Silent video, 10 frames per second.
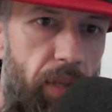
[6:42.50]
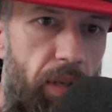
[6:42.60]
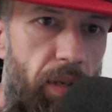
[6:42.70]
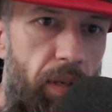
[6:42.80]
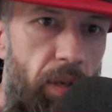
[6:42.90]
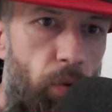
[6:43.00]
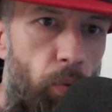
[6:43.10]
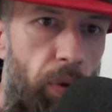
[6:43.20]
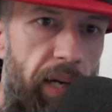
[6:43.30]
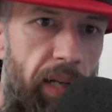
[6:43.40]
uh,
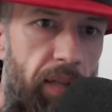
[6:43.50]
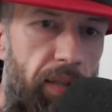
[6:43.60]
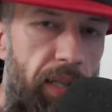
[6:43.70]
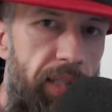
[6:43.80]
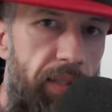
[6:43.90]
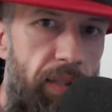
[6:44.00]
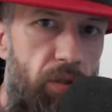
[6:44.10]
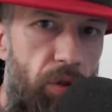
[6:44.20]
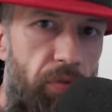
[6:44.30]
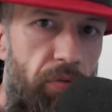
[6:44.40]
well tested
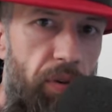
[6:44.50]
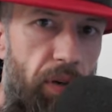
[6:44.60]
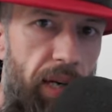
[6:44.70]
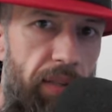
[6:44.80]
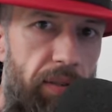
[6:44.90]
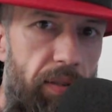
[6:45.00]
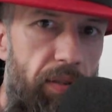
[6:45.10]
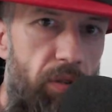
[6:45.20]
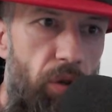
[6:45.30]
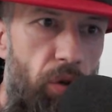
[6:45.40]
software, right?
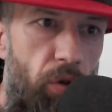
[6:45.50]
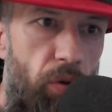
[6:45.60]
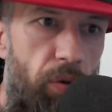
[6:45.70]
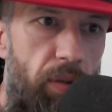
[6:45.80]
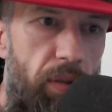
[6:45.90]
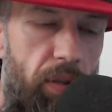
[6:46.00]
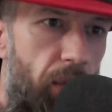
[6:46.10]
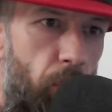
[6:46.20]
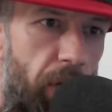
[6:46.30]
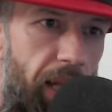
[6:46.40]
So
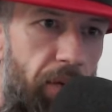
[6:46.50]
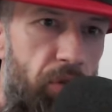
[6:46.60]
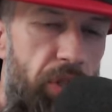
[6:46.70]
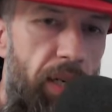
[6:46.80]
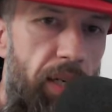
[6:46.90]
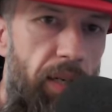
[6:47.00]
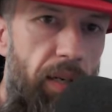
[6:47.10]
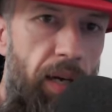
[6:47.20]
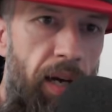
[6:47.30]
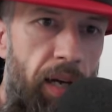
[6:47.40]
while I was younger,
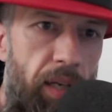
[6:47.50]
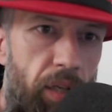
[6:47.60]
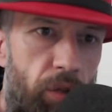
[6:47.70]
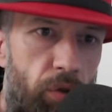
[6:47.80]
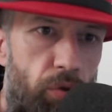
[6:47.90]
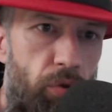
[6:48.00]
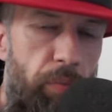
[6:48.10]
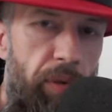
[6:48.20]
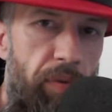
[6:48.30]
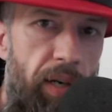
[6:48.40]
I used to
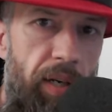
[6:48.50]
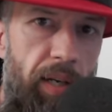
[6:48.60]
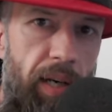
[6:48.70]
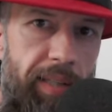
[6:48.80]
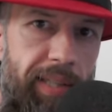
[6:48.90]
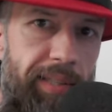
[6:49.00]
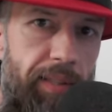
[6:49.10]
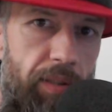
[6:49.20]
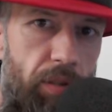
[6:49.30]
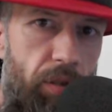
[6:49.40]
be very
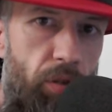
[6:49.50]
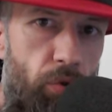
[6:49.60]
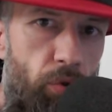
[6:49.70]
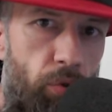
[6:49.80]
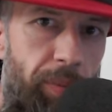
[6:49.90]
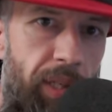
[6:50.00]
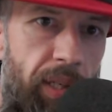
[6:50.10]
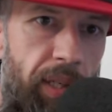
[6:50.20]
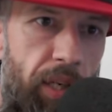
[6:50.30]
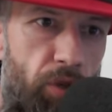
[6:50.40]
addicted to
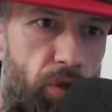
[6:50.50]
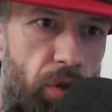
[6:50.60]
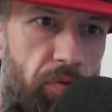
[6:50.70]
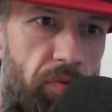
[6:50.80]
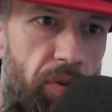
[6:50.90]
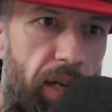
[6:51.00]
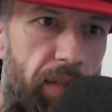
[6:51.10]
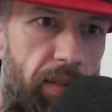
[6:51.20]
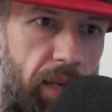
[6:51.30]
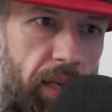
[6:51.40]
bleeding edge software,
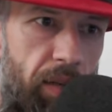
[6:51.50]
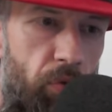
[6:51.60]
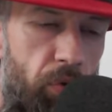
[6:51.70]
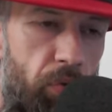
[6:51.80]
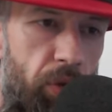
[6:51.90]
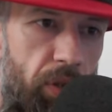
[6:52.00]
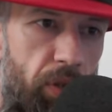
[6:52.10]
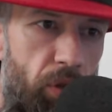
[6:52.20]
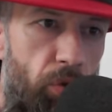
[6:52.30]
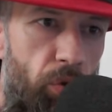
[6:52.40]
right? I always wanted
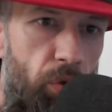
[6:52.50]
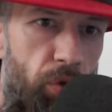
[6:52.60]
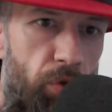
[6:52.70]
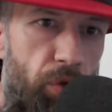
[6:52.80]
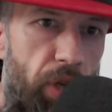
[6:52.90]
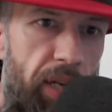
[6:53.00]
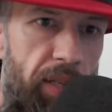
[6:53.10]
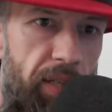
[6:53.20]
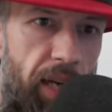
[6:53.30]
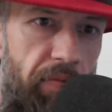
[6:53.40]
the cool, new, shiny
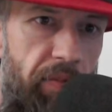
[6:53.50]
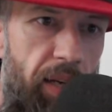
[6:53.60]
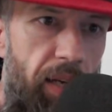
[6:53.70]
stuff,